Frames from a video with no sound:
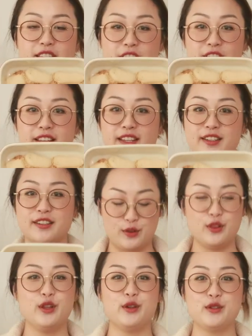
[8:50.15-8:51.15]
They're like
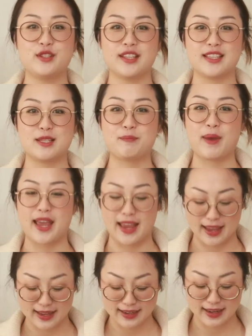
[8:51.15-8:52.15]
glued to this
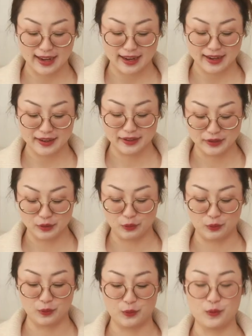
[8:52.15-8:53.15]
pan and
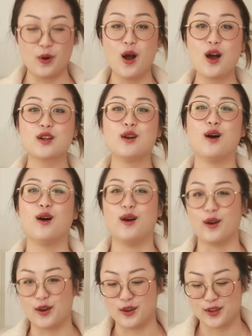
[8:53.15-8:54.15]
rock
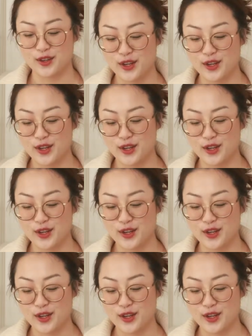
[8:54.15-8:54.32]
hard.